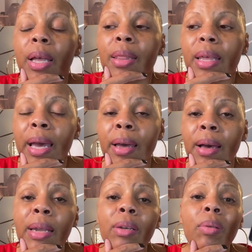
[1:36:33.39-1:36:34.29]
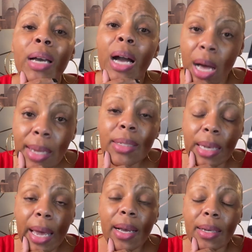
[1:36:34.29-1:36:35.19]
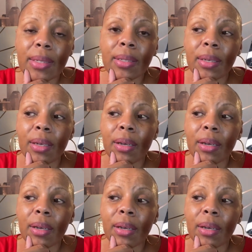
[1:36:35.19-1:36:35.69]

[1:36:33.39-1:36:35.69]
that I know the context.